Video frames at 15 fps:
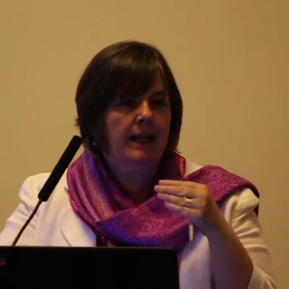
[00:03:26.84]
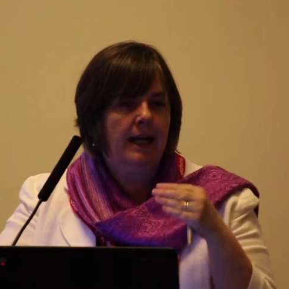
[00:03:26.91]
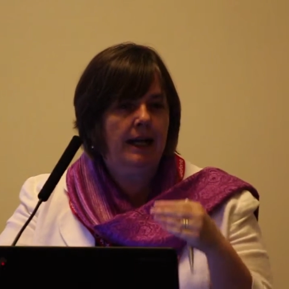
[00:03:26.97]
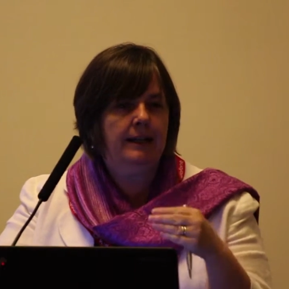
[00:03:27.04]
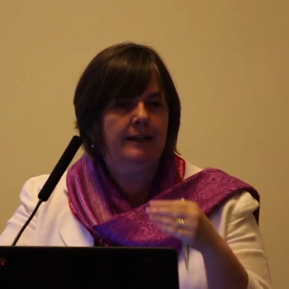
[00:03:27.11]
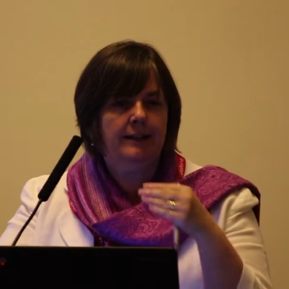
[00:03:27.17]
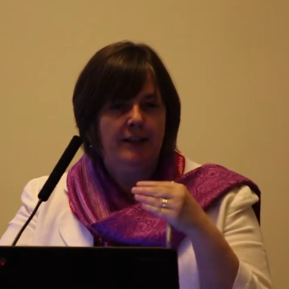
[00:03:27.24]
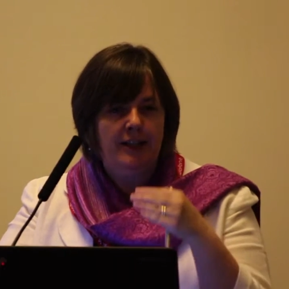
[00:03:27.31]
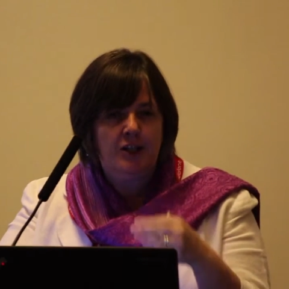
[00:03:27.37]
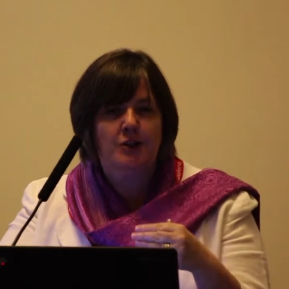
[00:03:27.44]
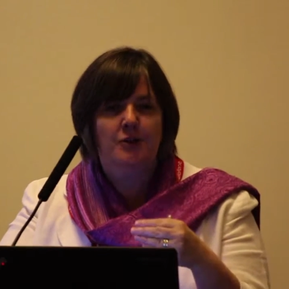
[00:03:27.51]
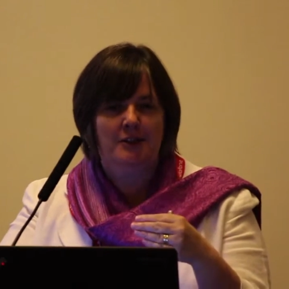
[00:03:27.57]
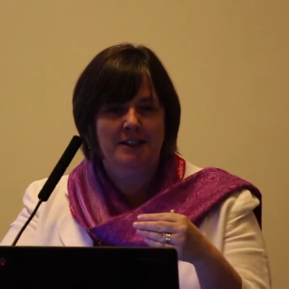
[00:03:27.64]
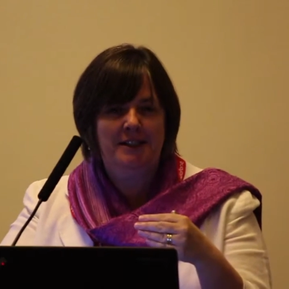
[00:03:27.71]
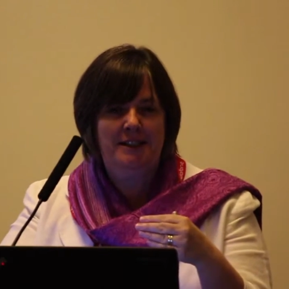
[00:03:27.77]
health
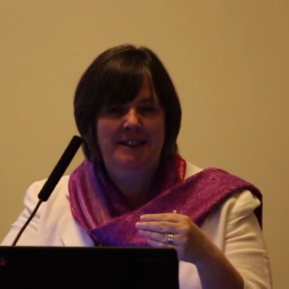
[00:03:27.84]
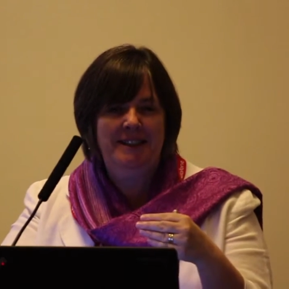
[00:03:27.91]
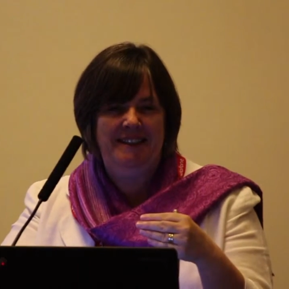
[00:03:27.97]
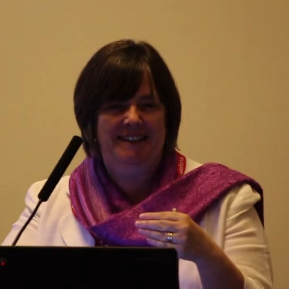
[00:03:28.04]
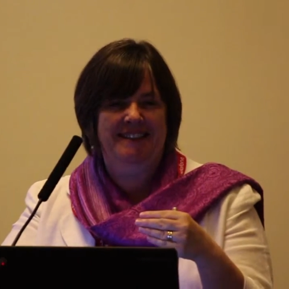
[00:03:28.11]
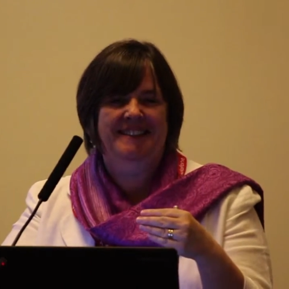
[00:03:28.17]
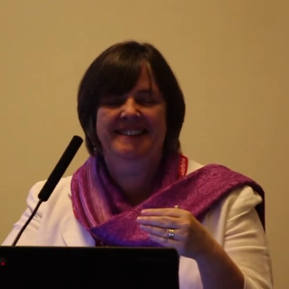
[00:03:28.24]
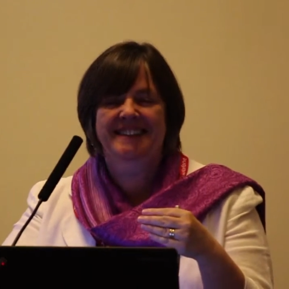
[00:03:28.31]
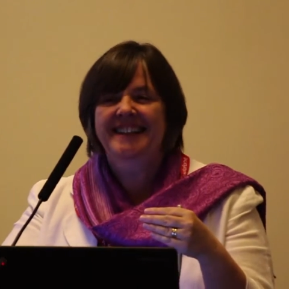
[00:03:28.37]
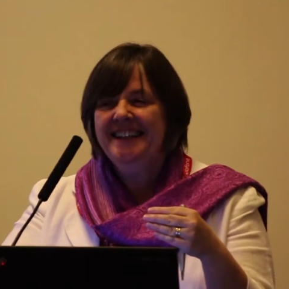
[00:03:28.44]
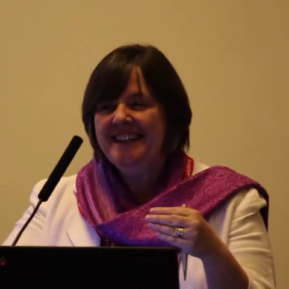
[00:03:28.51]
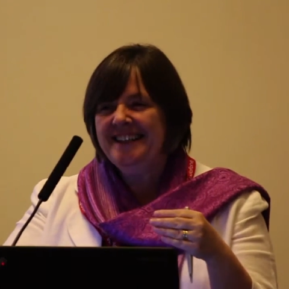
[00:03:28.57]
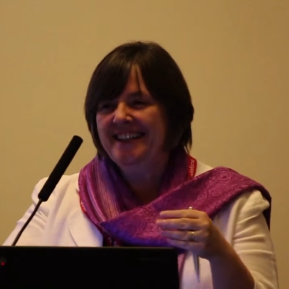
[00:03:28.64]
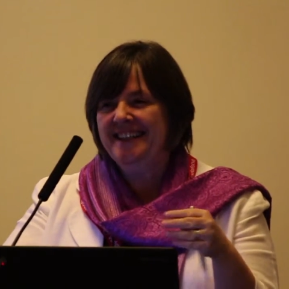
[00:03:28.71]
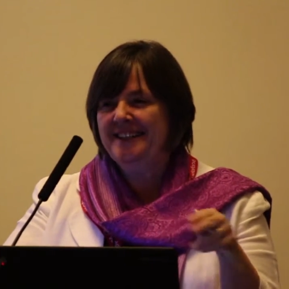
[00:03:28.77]
literate?
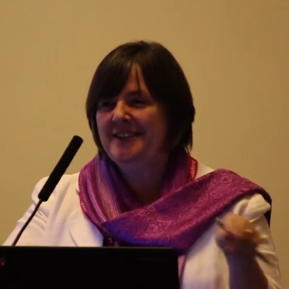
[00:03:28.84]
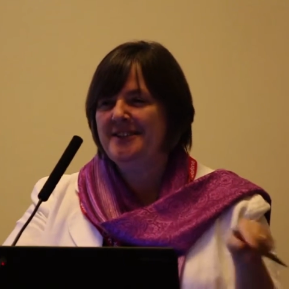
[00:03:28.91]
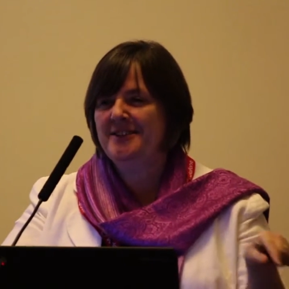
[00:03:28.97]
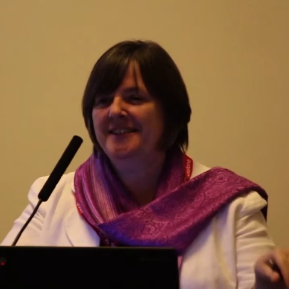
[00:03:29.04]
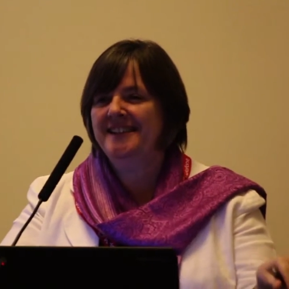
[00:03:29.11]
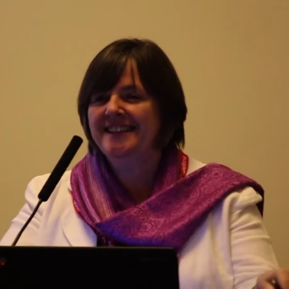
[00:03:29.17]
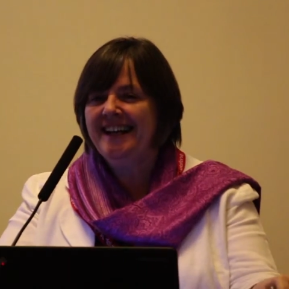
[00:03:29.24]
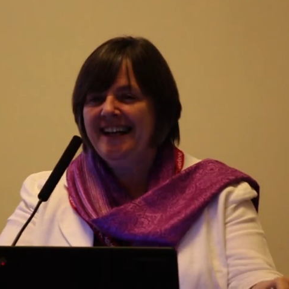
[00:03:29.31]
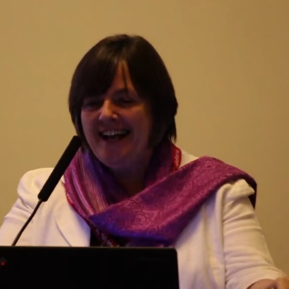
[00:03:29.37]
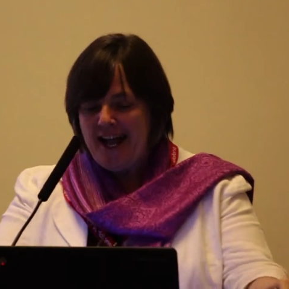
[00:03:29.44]
Yeah, that's right.